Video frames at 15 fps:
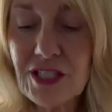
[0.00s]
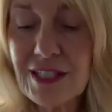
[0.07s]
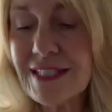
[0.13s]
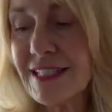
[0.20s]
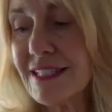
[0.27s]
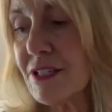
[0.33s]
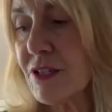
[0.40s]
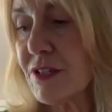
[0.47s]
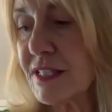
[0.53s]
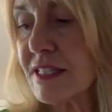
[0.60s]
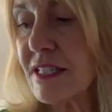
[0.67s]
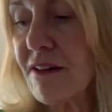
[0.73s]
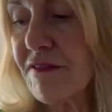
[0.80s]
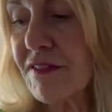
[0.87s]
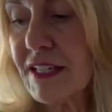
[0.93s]
just sit in her
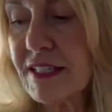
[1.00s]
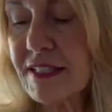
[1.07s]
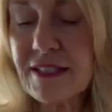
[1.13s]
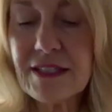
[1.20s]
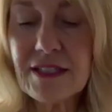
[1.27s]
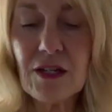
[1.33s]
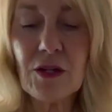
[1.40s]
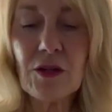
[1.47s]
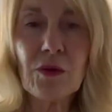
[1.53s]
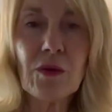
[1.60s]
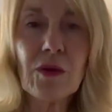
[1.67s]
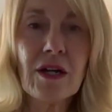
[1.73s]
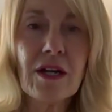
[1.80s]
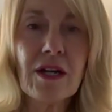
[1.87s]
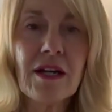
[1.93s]
esophagus.
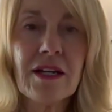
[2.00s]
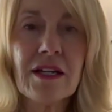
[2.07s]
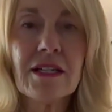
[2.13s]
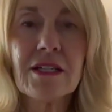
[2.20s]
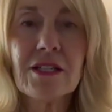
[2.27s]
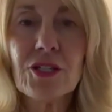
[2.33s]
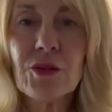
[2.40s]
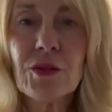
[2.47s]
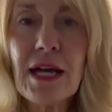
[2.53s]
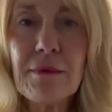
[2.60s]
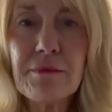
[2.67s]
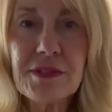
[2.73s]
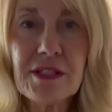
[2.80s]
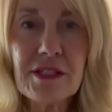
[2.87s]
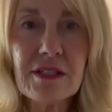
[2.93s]
So 2
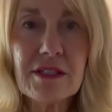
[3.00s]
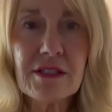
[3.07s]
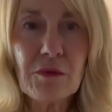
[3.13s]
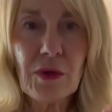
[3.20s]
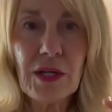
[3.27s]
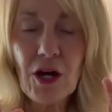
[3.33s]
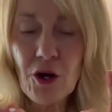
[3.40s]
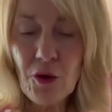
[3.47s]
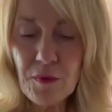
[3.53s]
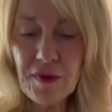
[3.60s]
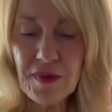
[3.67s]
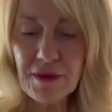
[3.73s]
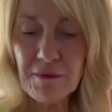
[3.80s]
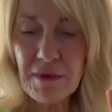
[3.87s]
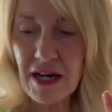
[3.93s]
capsules, we
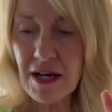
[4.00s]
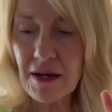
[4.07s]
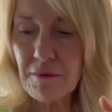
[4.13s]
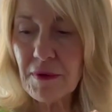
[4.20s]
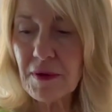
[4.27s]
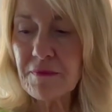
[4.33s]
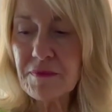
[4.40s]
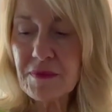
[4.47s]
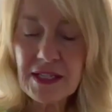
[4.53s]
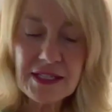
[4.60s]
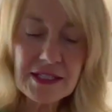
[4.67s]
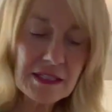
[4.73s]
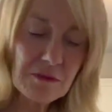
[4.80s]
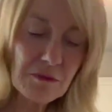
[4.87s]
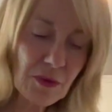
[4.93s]
open them up,
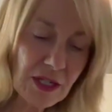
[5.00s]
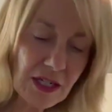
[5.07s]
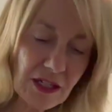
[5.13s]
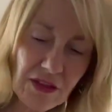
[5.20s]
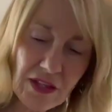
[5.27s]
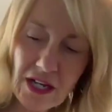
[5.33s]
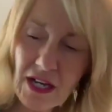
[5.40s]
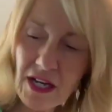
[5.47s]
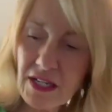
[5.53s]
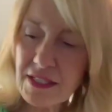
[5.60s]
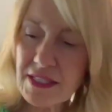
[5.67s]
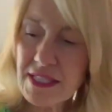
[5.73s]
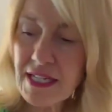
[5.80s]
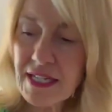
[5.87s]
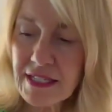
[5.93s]
sprinkle the
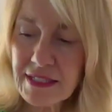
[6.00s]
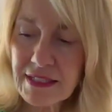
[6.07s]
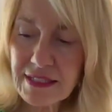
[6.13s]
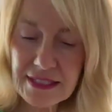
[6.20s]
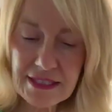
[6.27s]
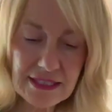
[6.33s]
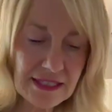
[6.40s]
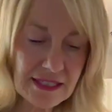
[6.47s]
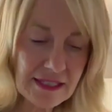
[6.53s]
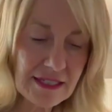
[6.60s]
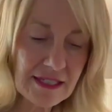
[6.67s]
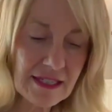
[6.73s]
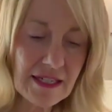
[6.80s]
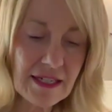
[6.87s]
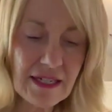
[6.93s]
contents
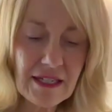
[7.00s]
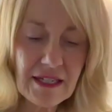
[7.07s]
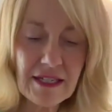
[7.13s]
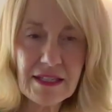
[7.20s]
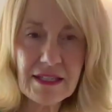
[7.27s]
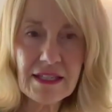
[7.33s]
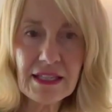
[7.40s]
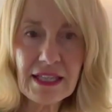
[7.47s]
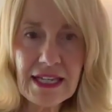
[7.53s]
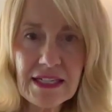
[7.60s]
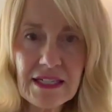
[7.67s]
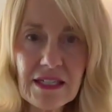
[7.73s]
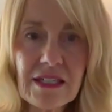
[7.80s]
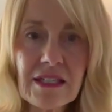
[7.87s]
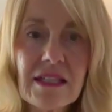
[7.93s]
in the
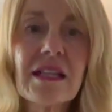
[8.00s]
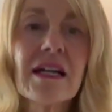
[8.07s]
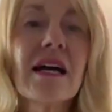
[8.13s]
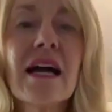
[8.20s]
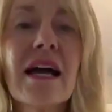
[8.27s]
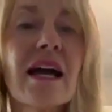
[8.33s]
ladle,